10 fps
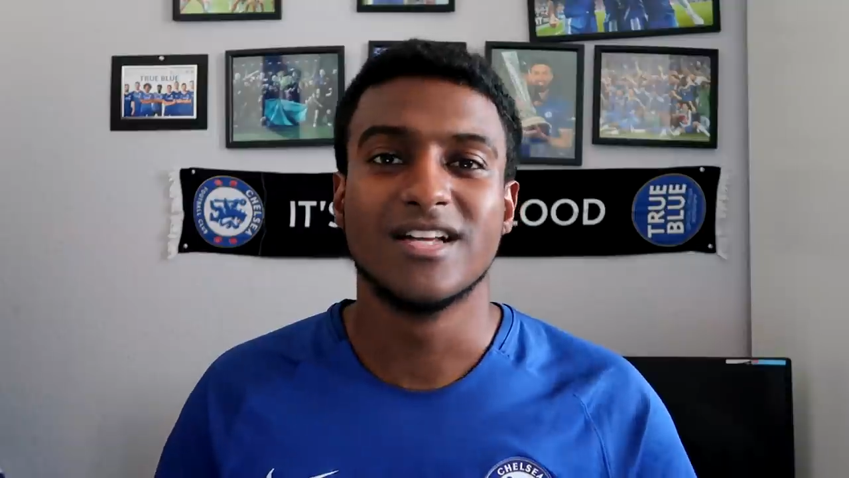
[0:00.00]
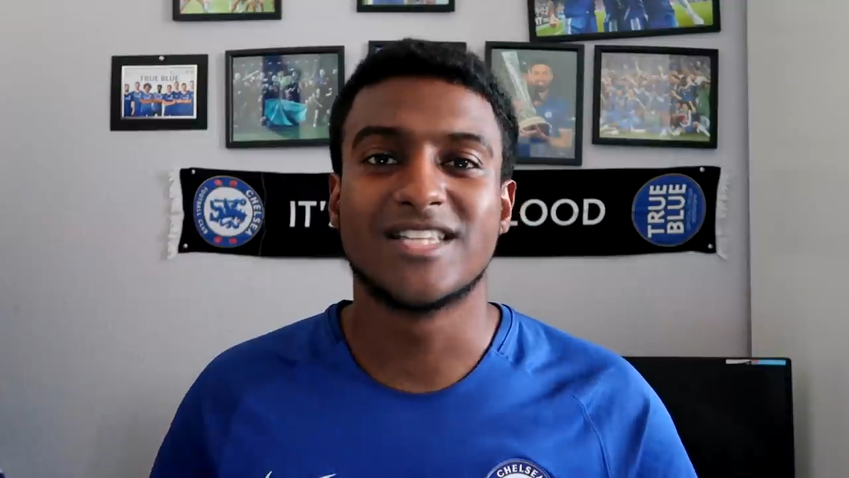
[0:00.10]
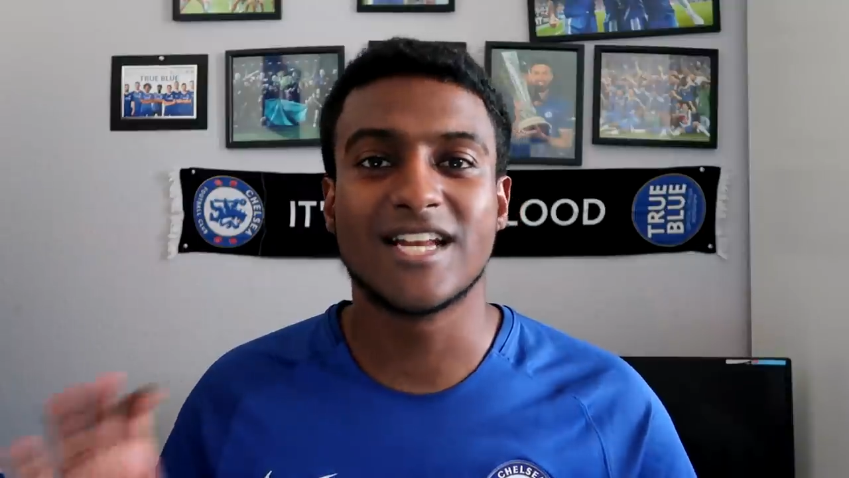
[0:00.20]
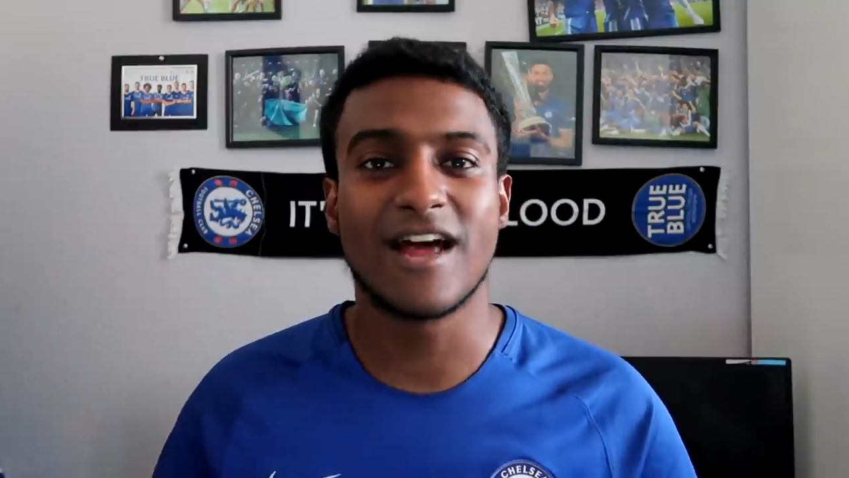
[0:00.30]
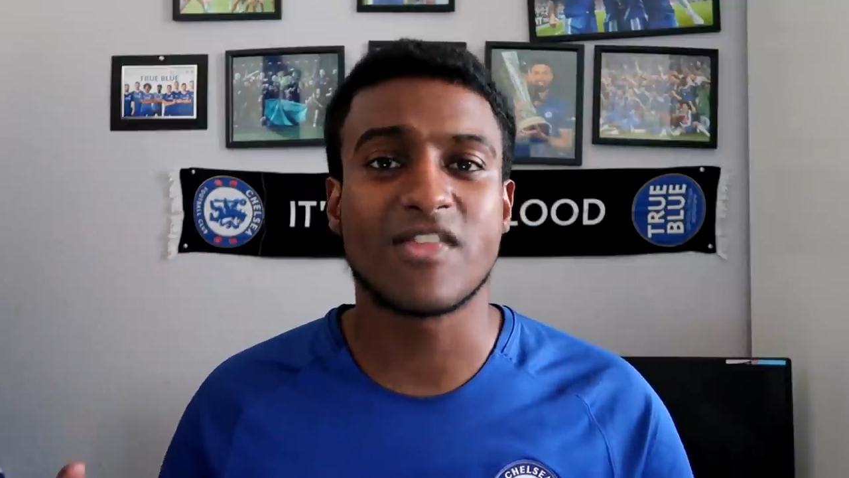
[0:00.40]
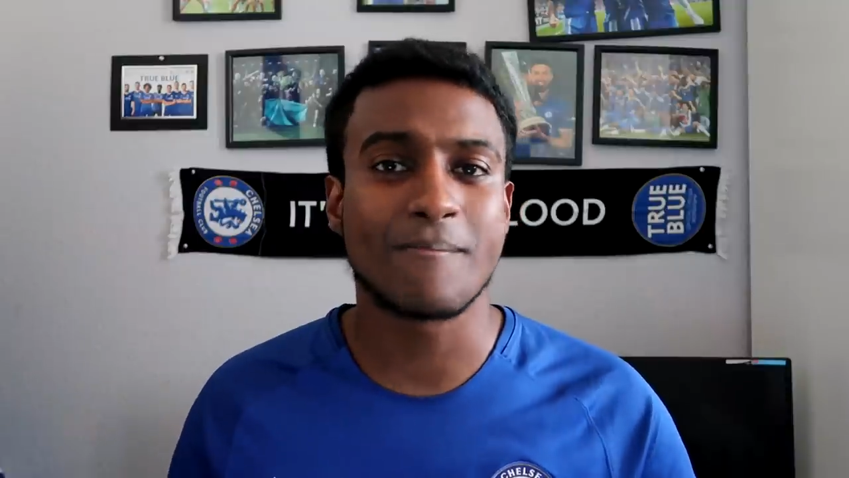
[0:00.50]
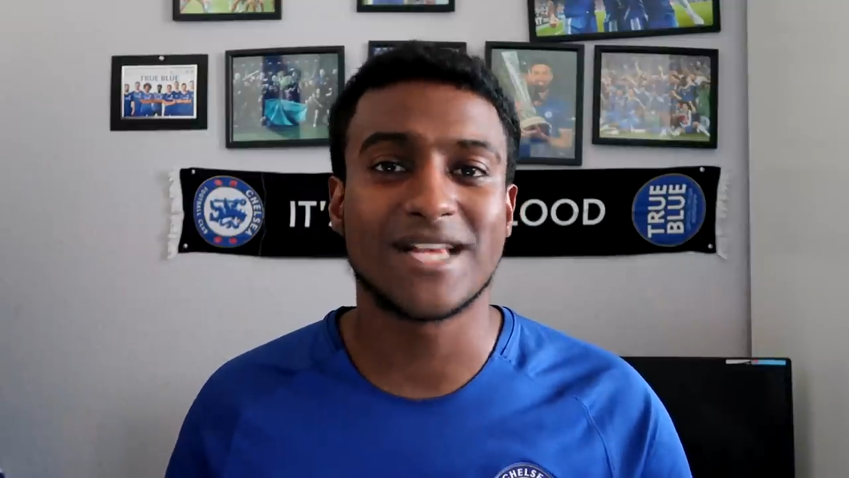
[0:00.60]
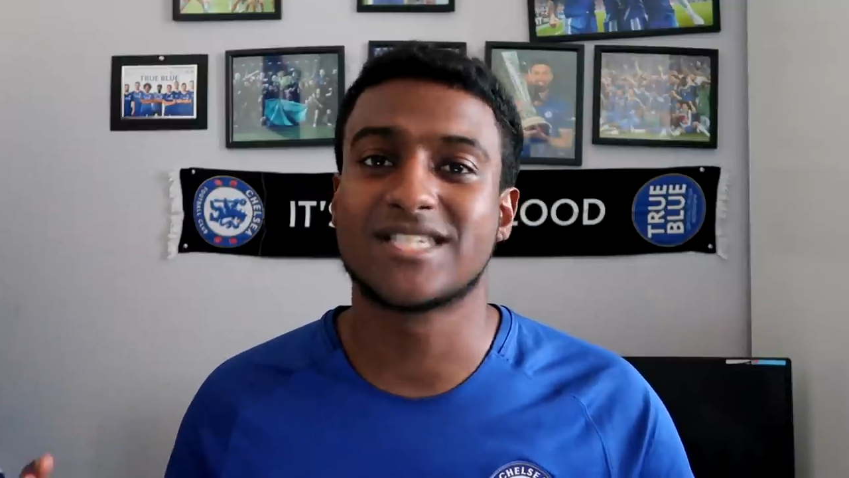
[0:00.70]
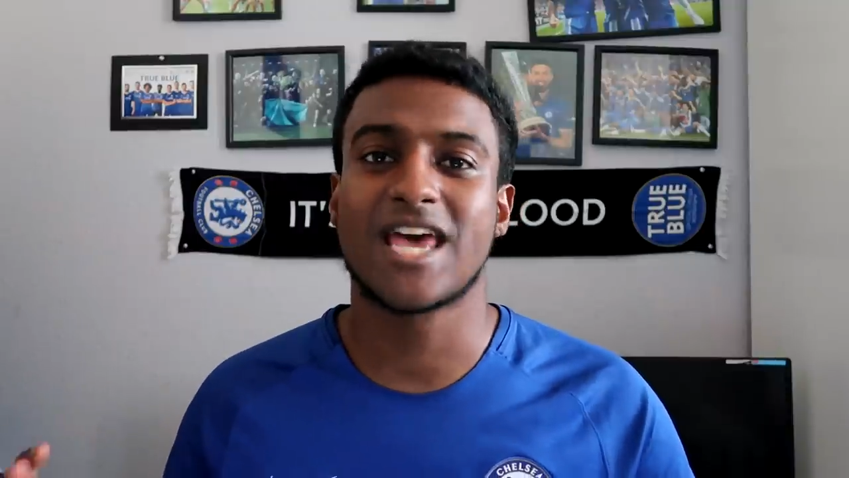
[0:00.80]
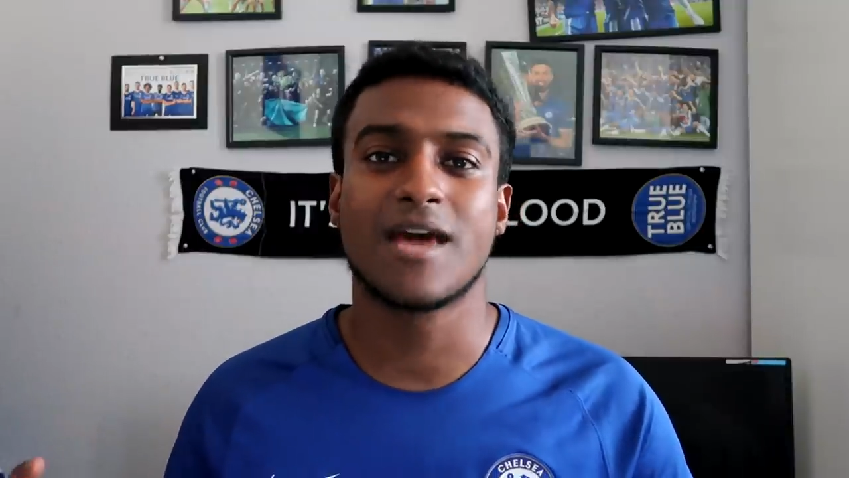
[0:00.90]
Didn't have the
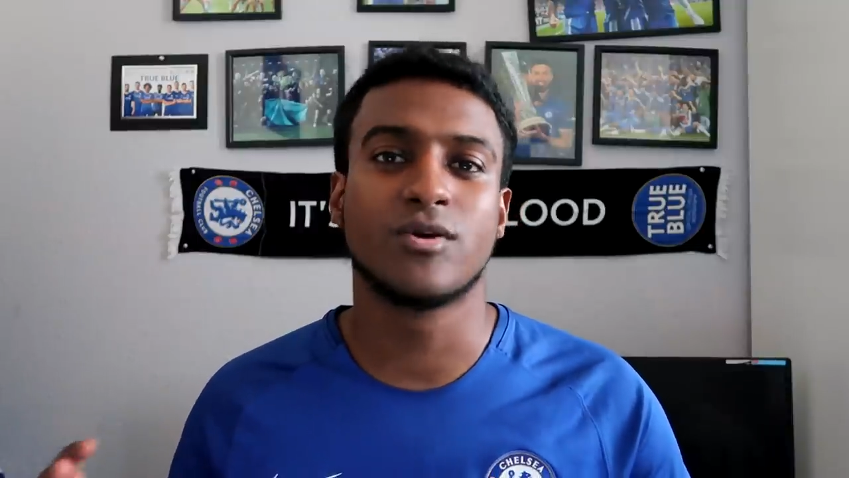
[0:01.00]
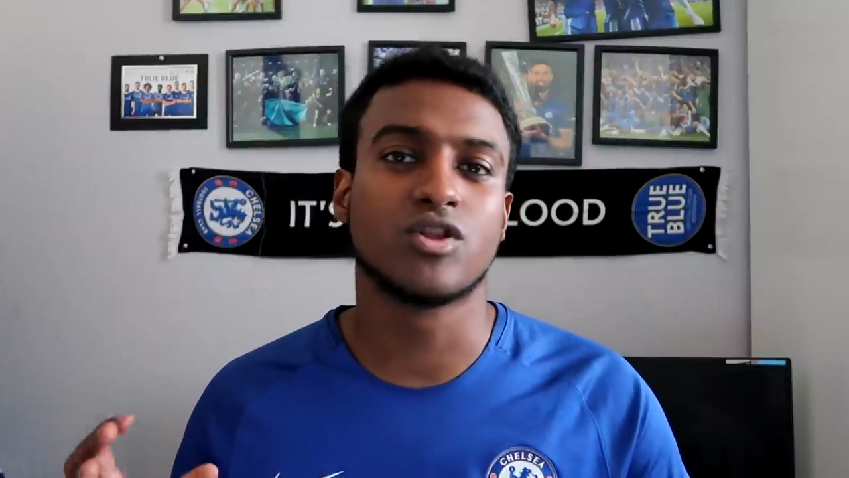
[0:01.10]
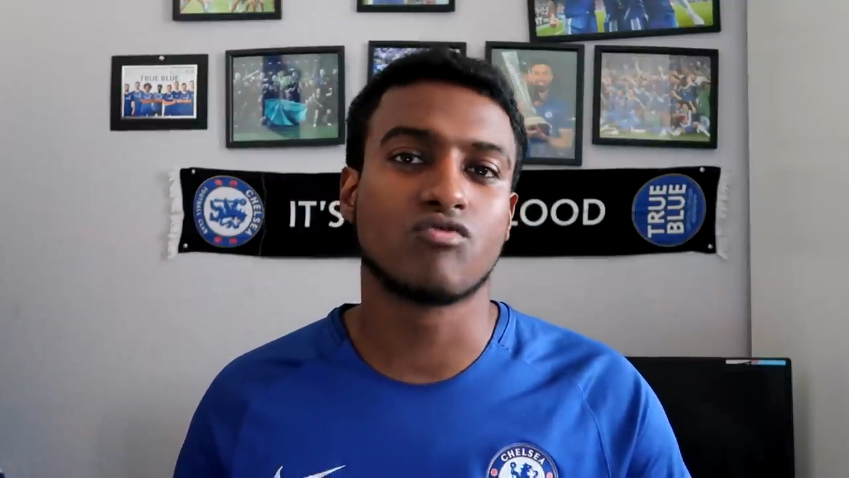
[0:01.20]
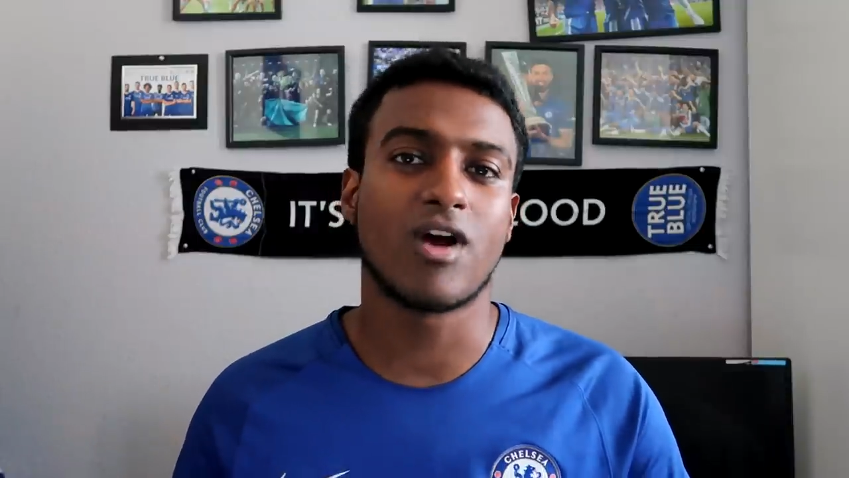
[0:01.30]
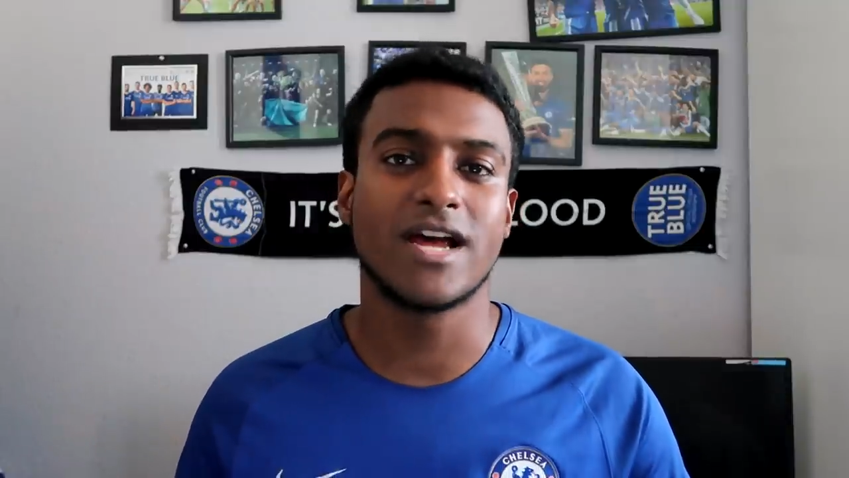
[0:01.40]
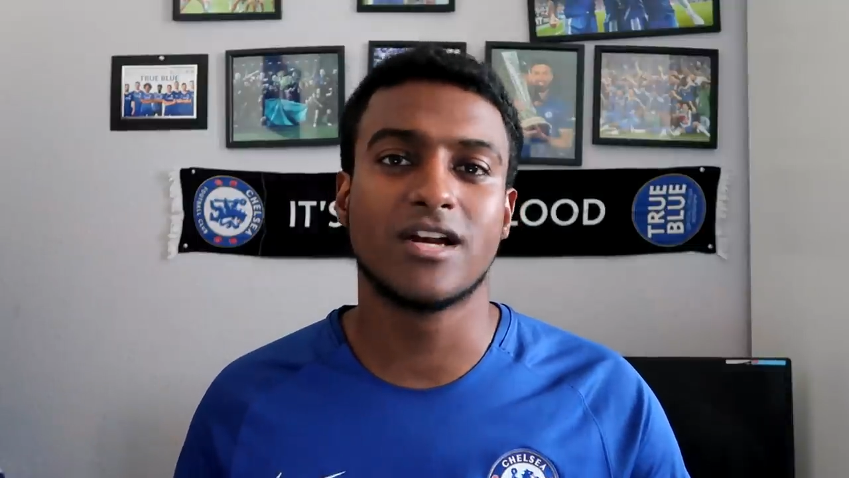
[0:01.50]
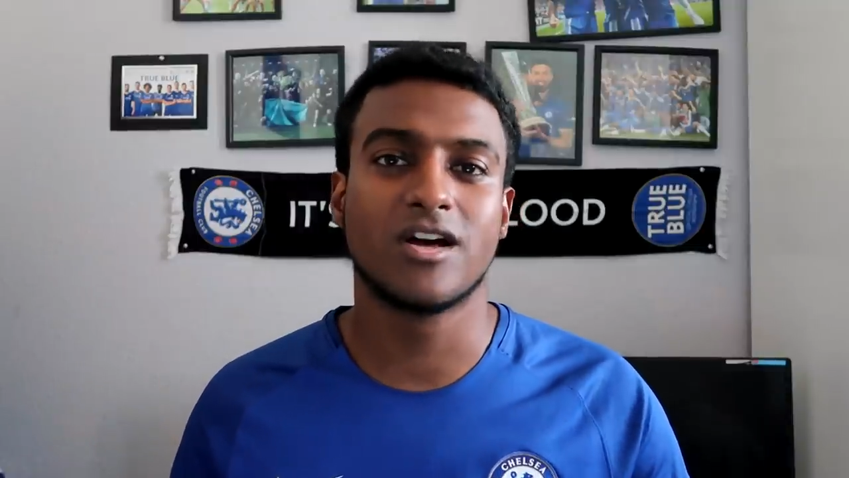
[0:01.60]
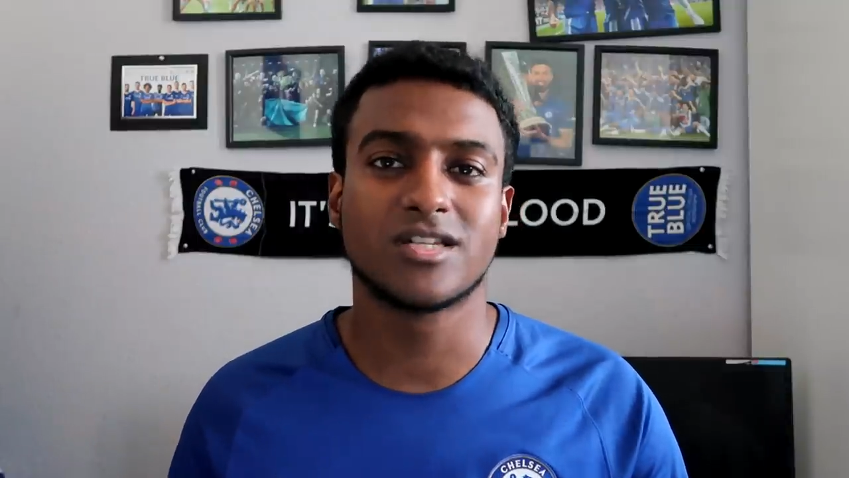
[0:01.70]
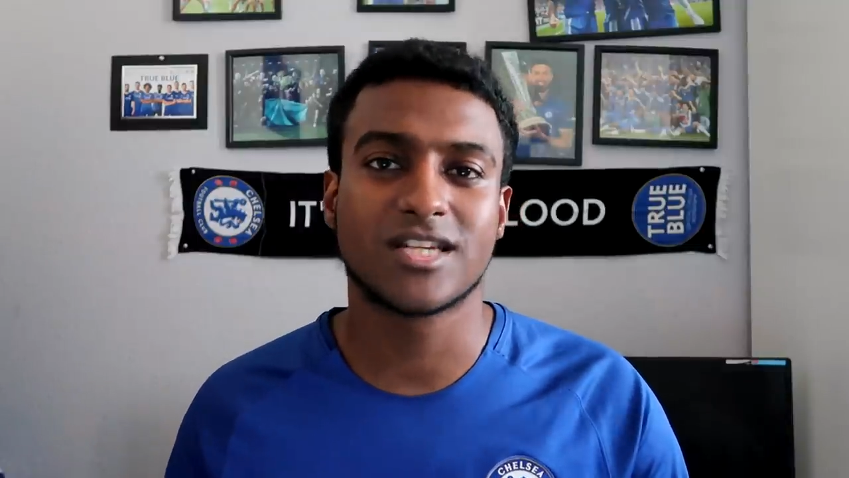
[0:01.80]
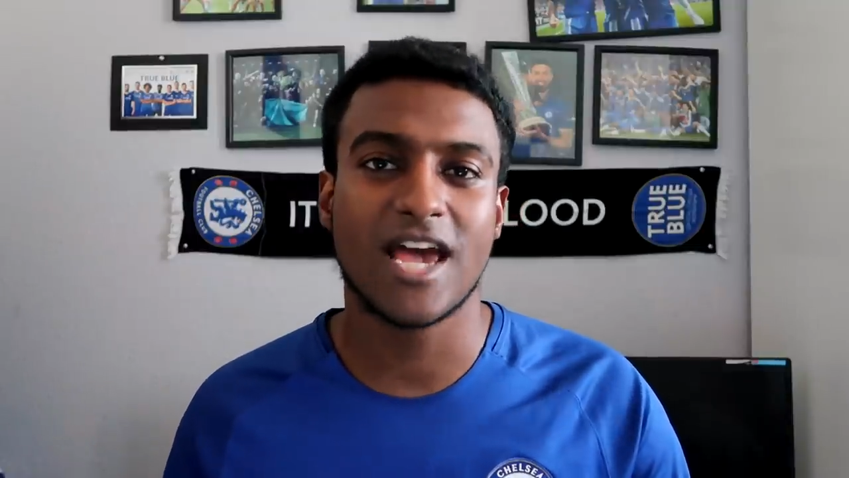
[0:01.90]
best game on the right
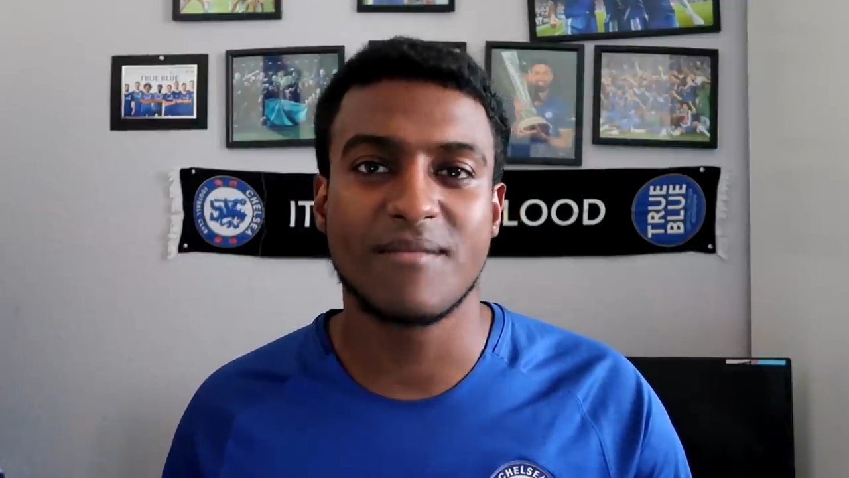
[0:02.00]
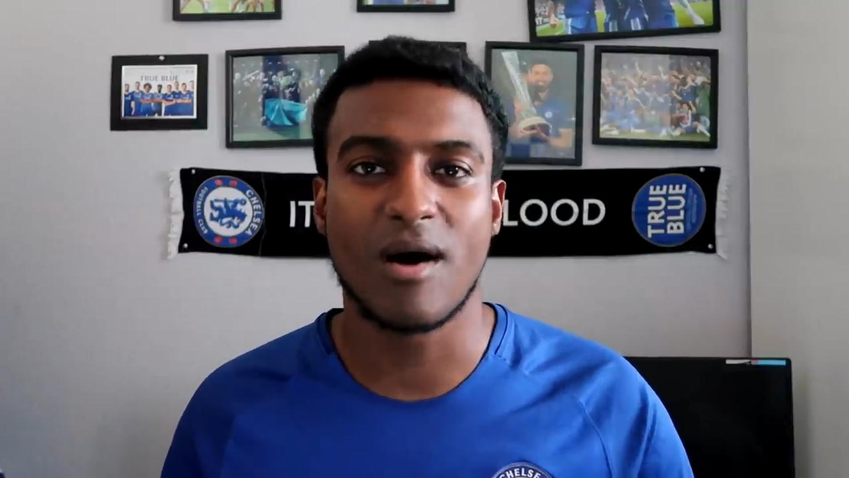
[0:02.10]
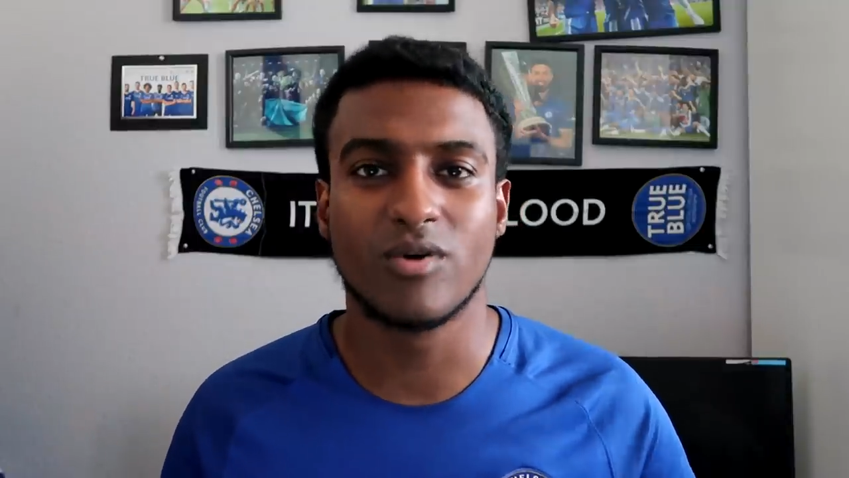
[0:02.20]
last game.